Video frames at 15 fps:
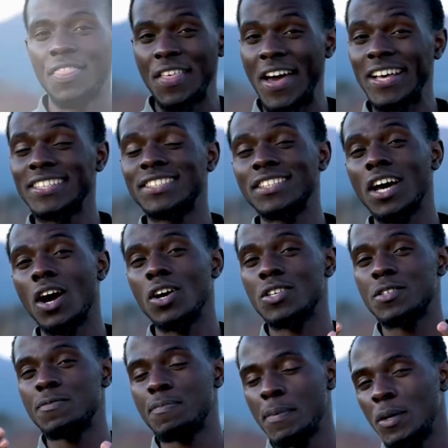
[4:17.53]
Thus, our
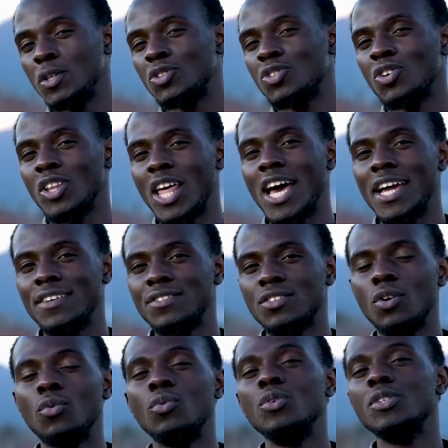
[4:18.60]
spiritual
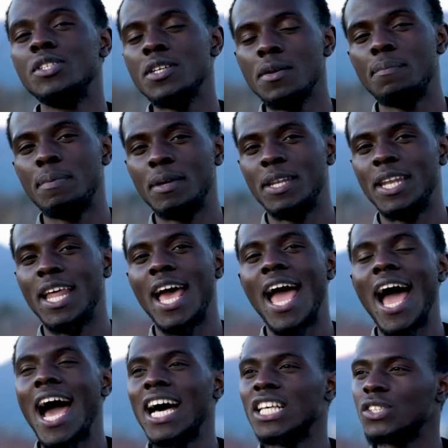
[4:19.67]
lives will deepen
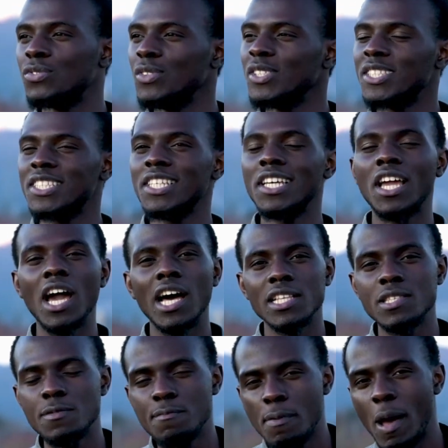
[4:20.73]
as we see
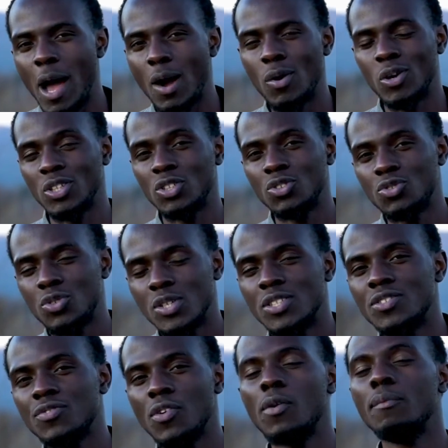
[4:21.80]
God's power to
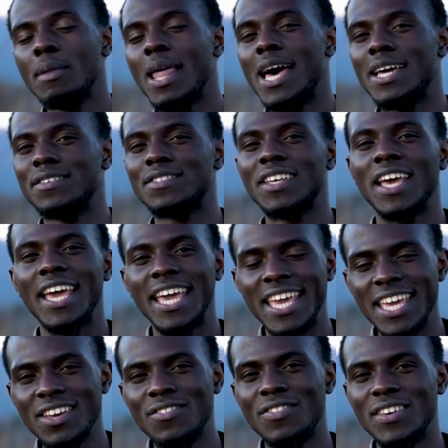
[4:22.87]
transform lives,
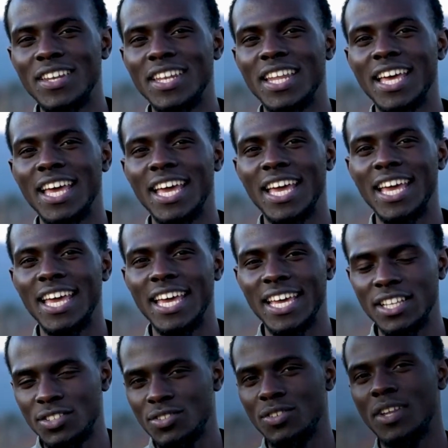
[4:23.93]
even
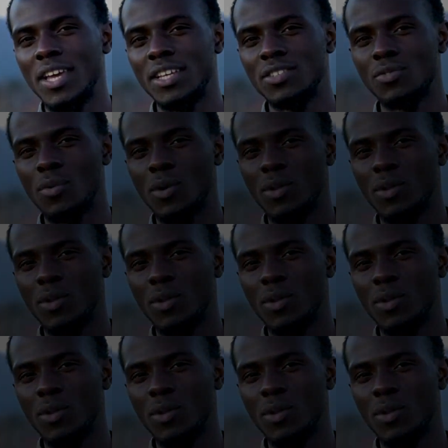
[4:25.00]
in today's